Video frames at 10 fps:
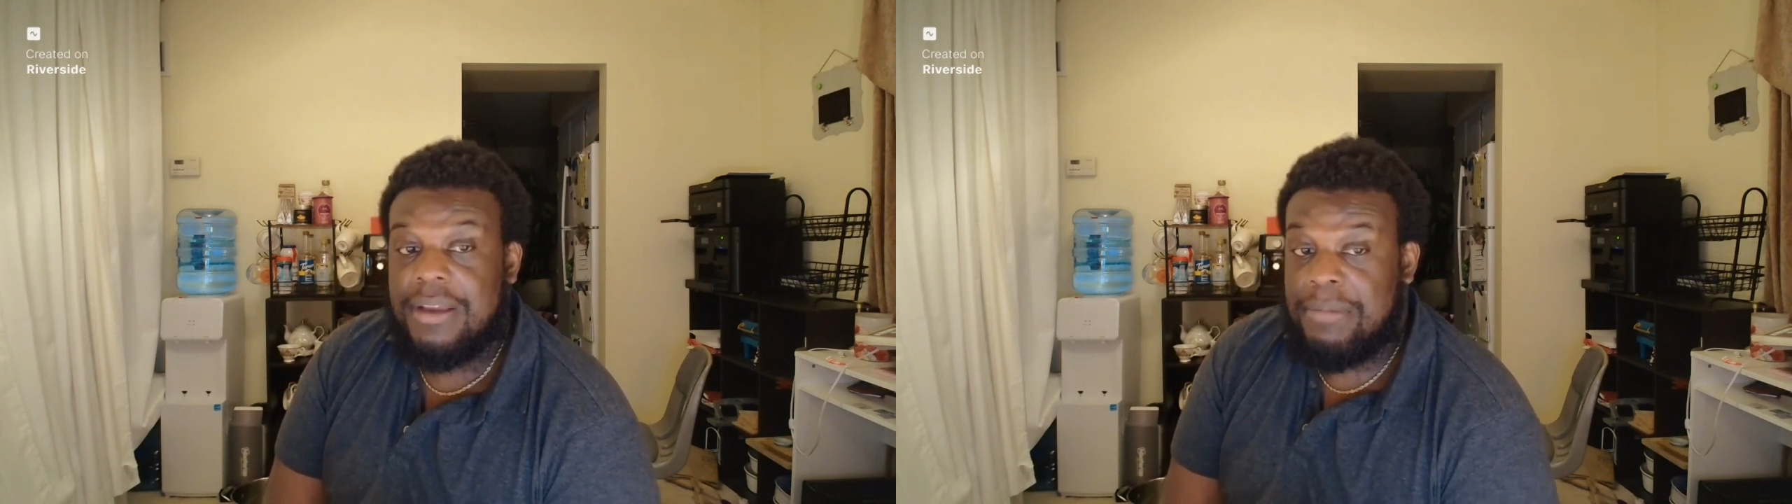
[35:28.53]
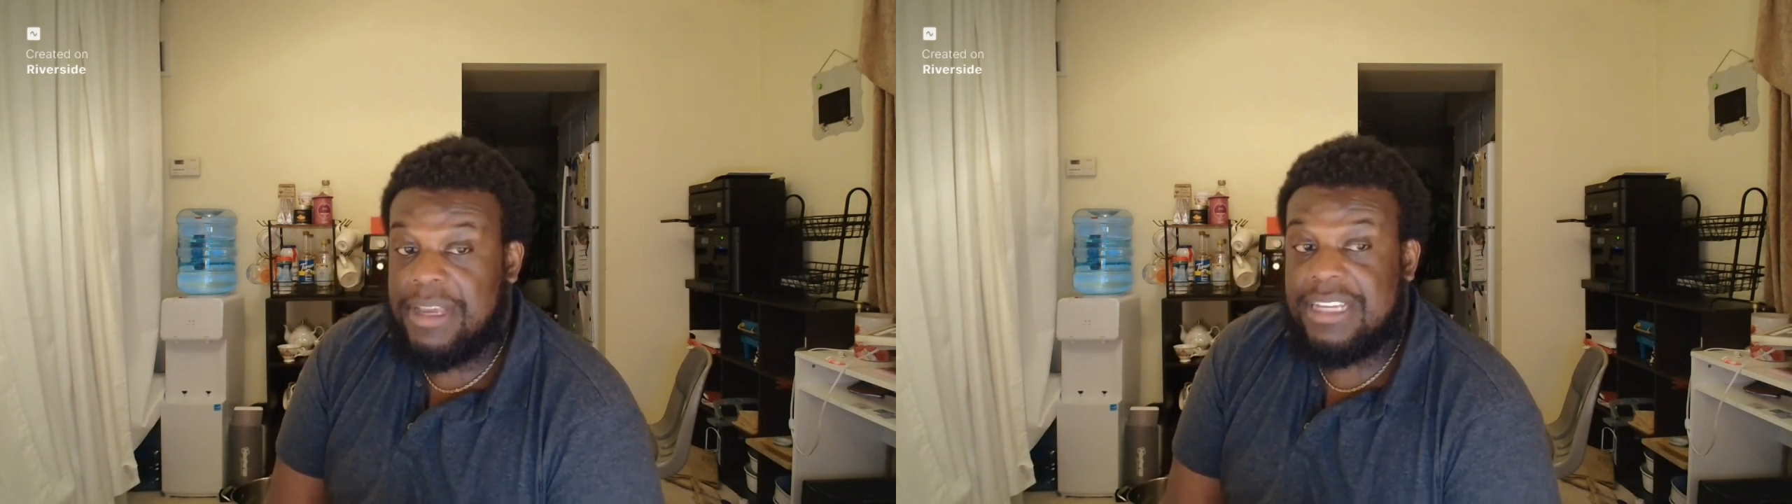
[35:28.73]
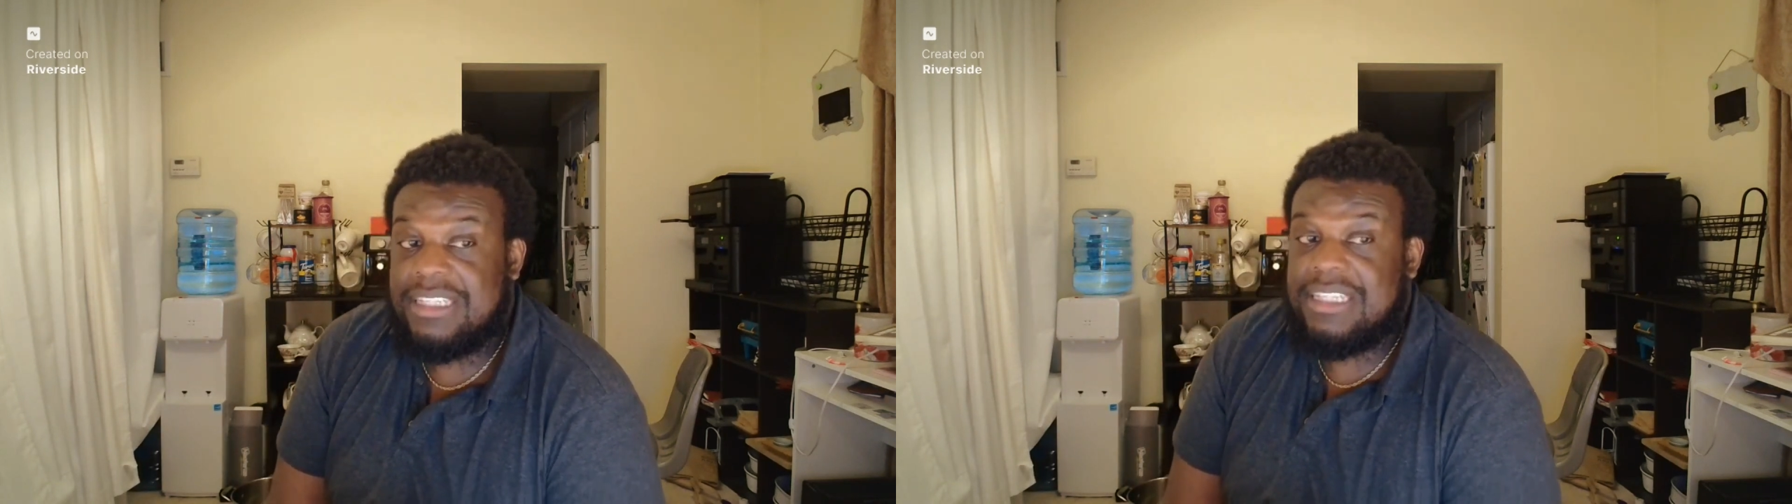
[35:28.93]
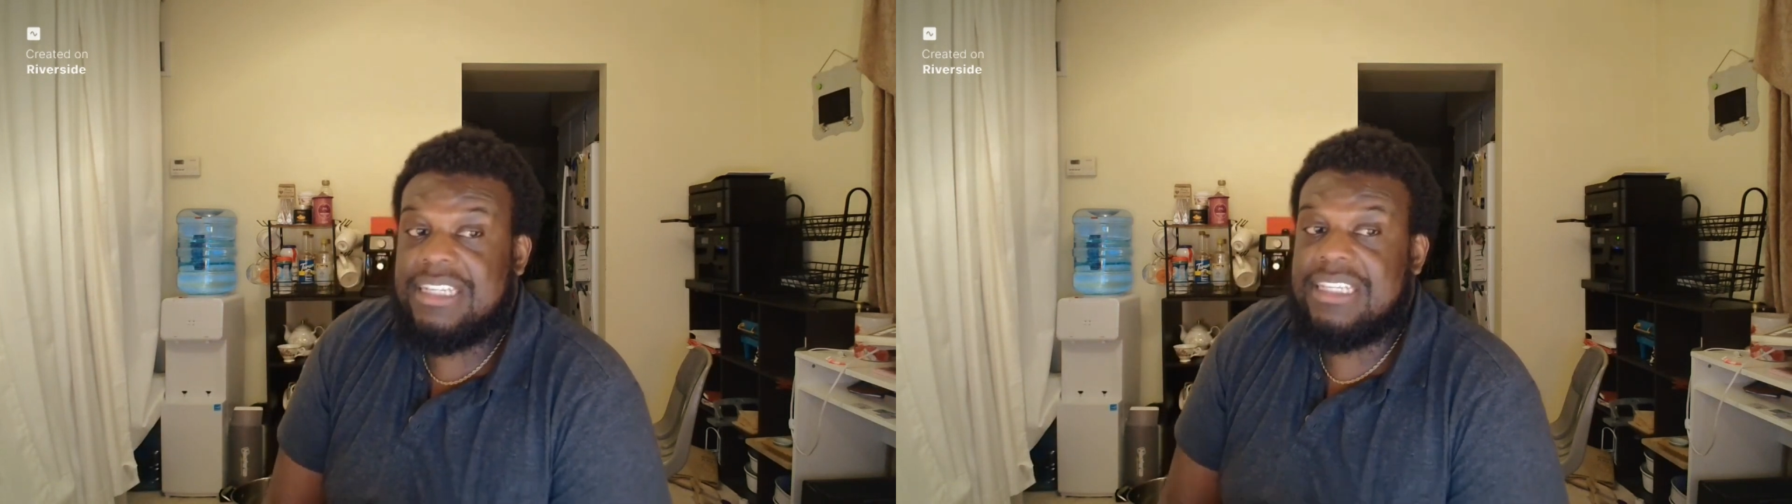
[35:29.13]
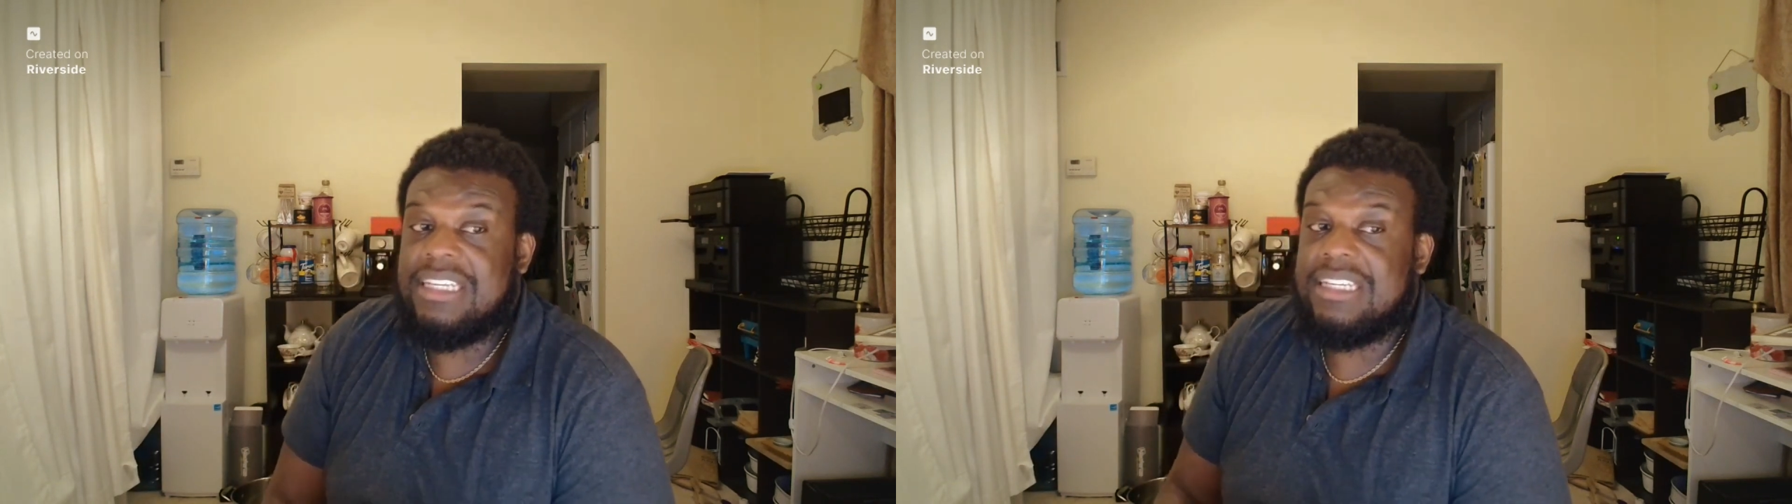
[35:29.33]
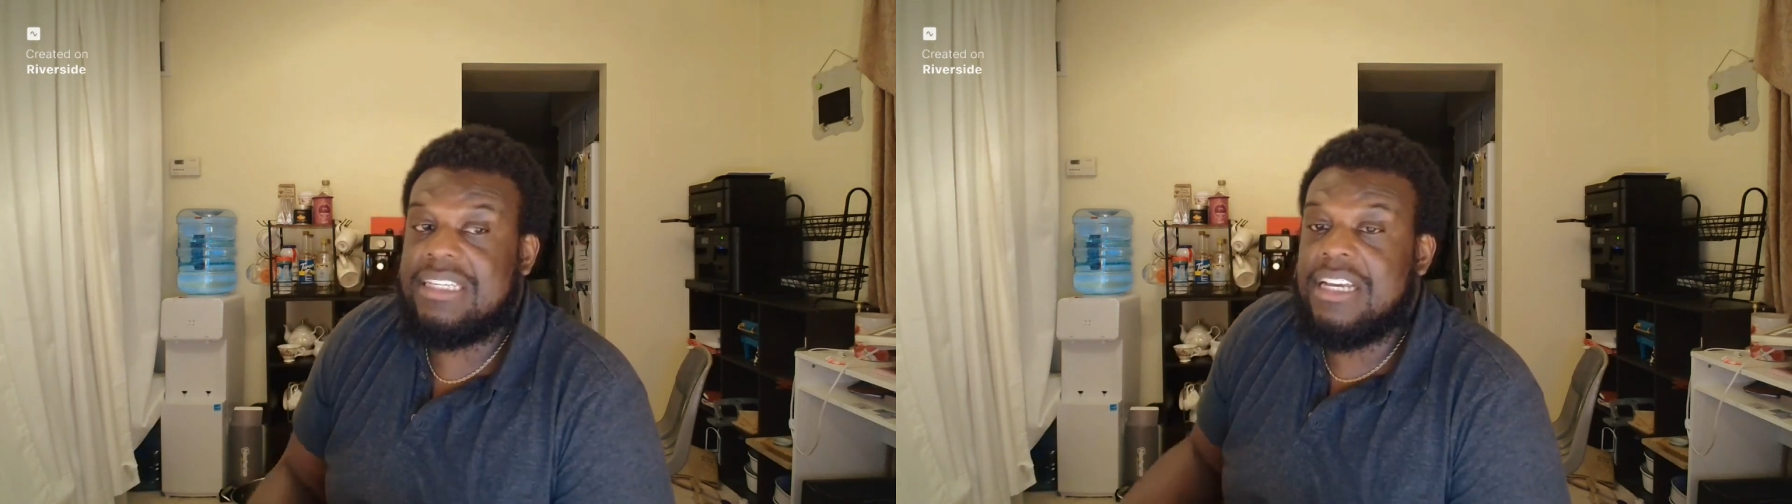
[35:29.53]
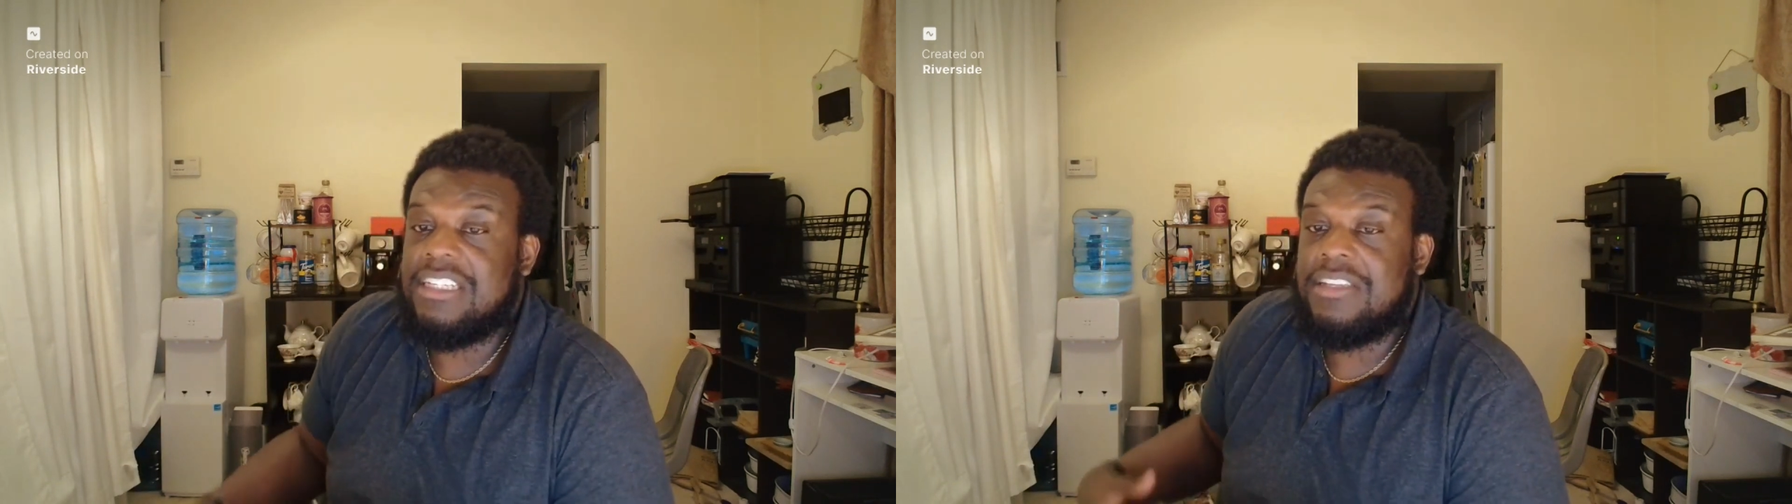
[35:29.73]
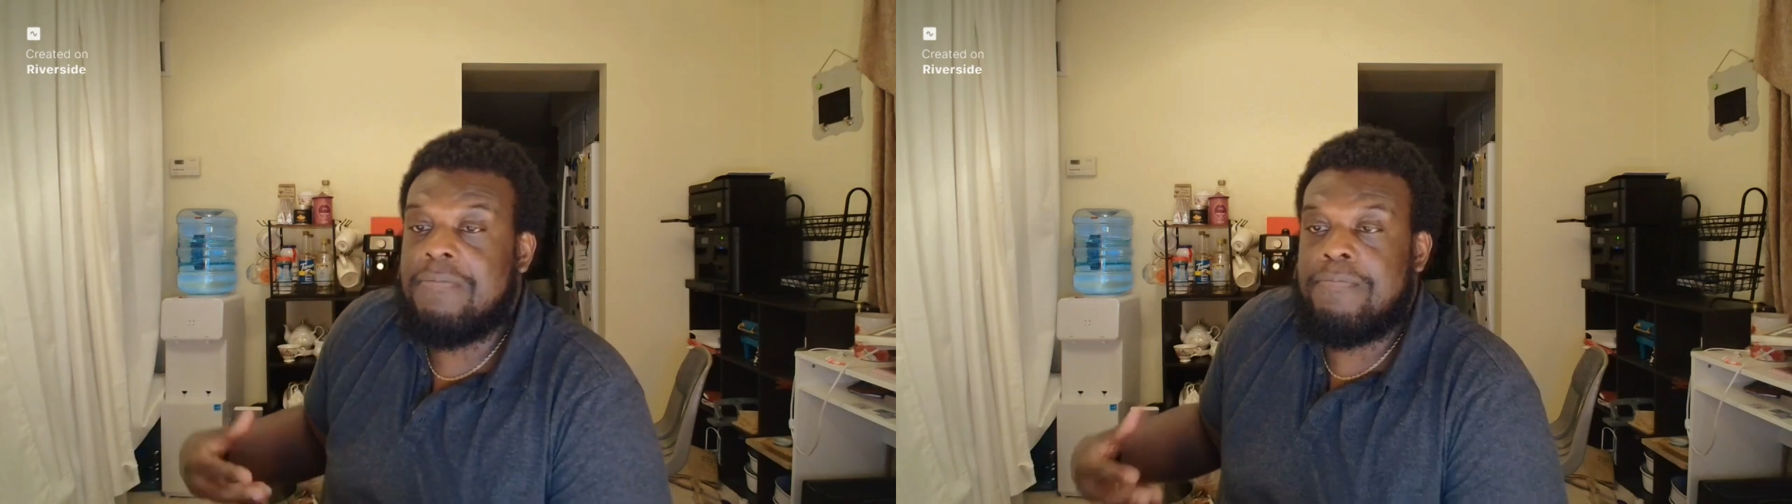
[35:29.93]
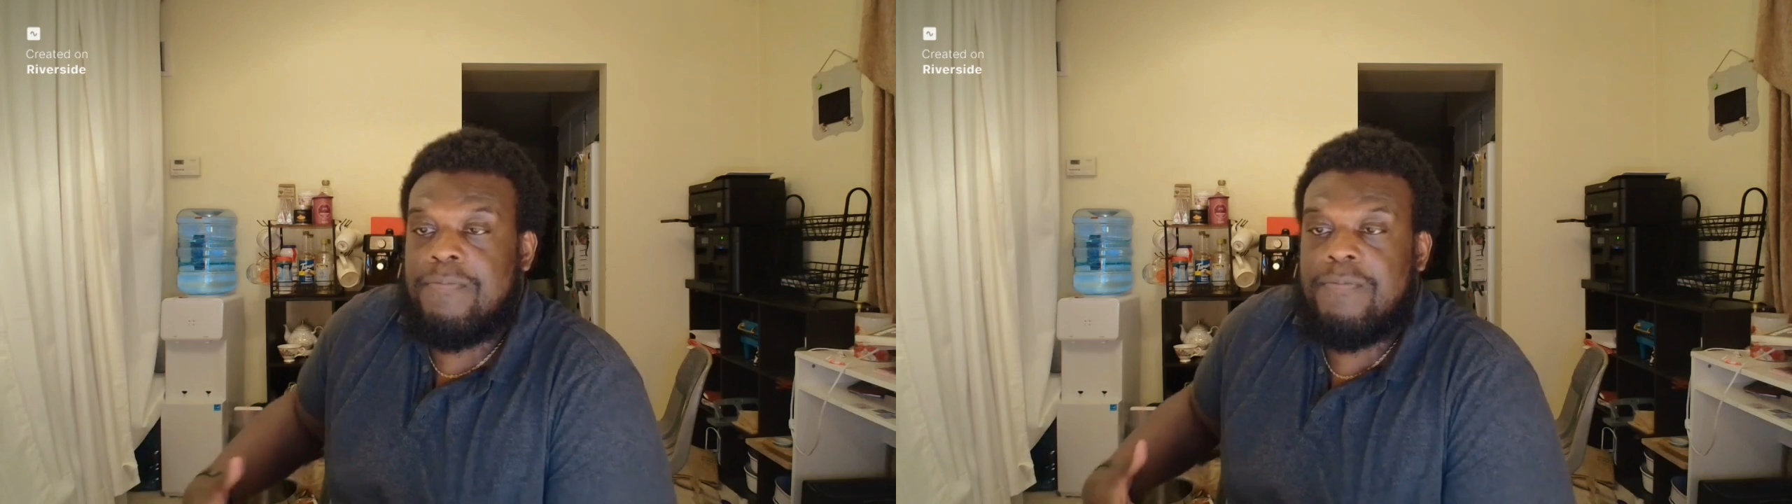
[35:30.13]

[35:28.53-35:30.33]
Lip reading: because since he's such a